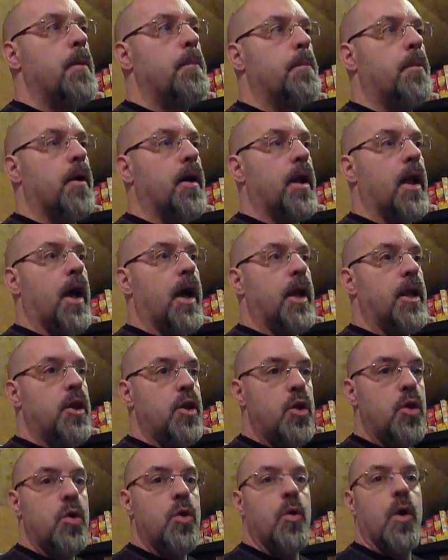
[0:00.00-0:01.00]
but I
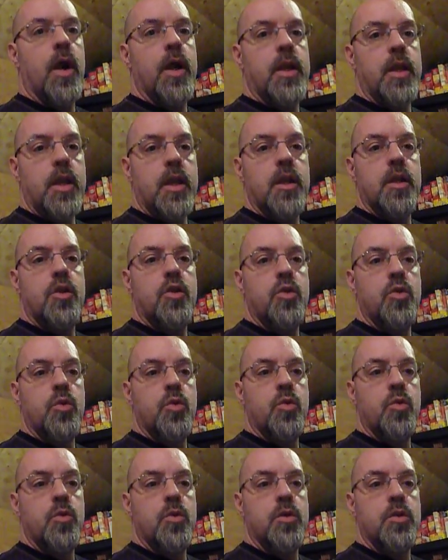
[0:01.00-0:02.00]
knew I needed
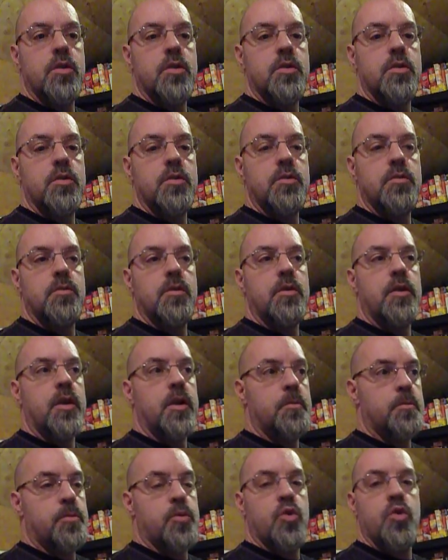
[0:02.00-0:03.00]
to
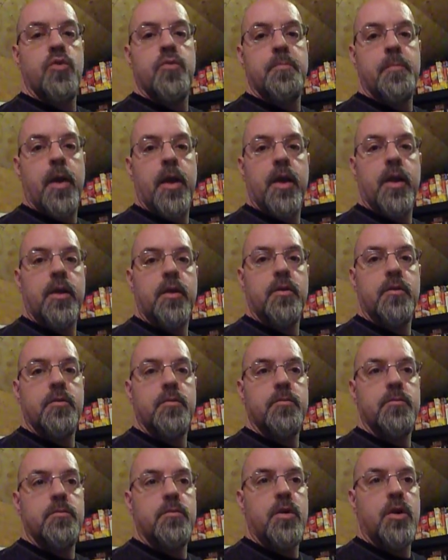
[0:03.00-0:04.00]
improve my
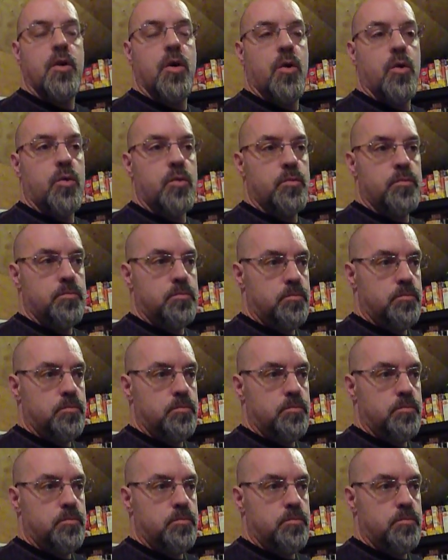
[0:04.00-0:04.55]
you know